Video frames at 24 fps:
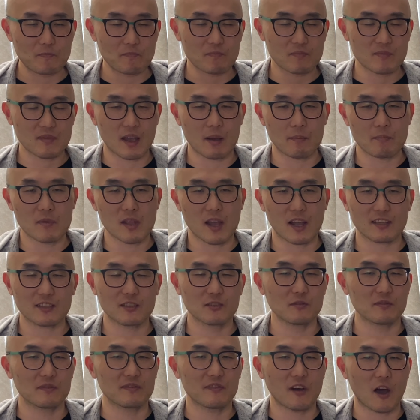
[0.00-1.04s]
I'm not too
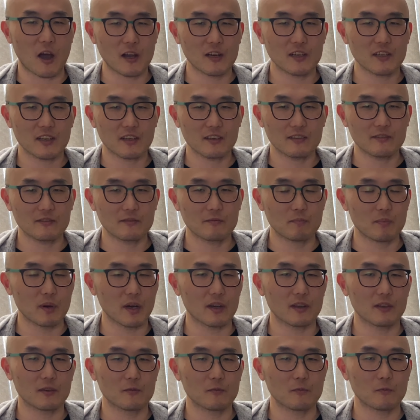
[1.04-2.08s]
fond of,
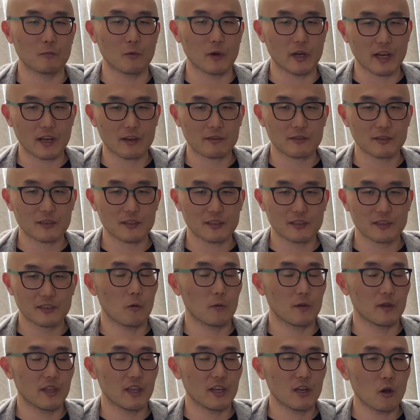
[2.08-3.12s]
but whatever.
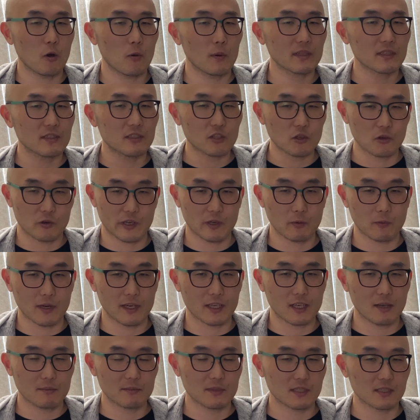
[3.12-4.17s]
They know what they're doing when it
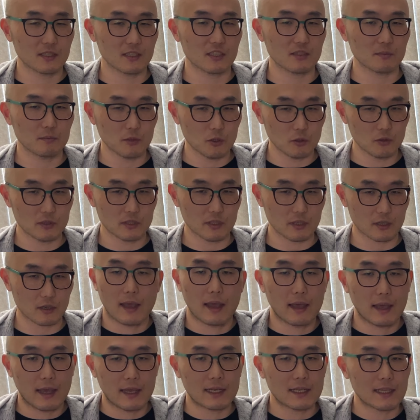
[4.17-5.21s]
comes to this music.
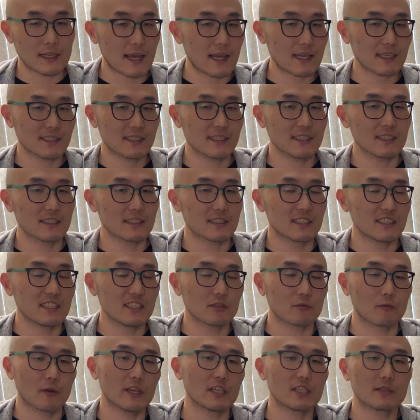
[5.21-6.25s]
And the last thing is these
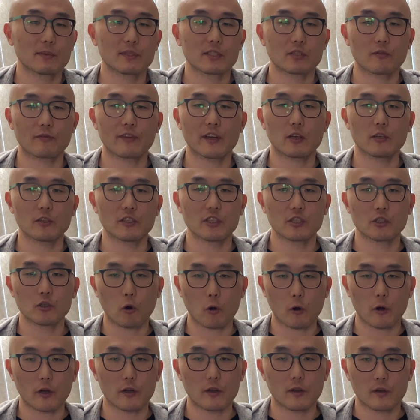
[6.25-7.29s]
arrangements are very
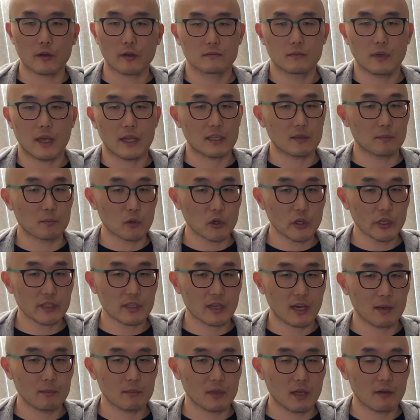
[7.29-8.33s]
short. At the
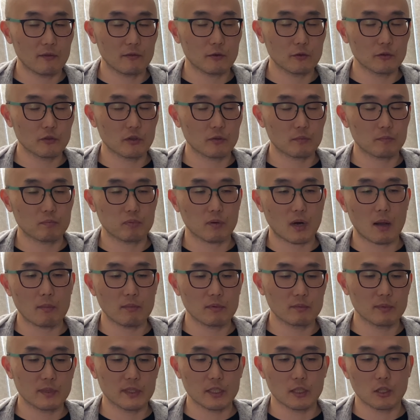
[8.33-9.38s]
pre-time level, you're
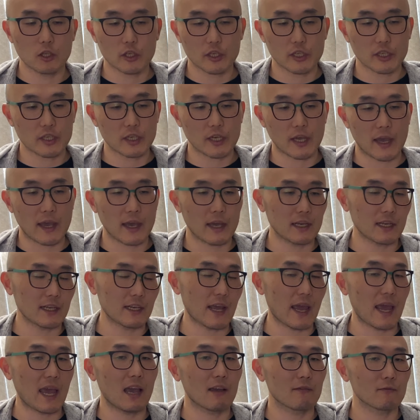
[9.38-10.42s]
probably looking at an
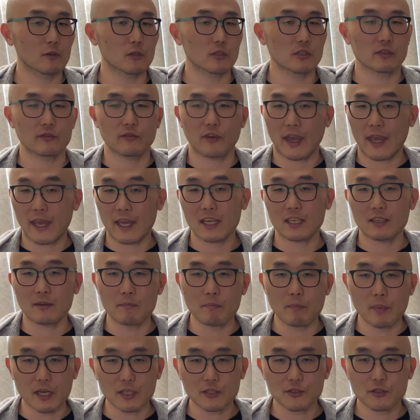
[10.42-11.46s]
average of 8
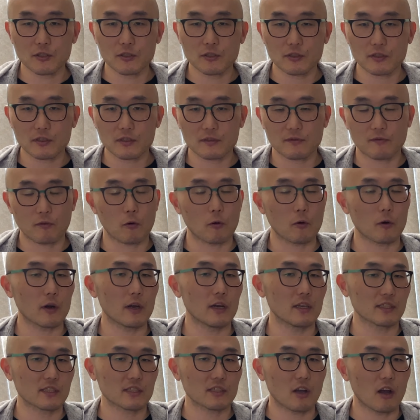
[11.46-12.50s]
measures for a
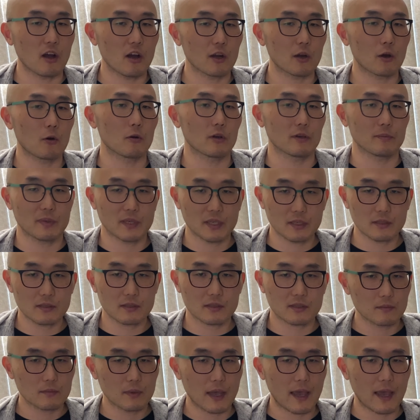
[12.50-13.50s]
song or a piece.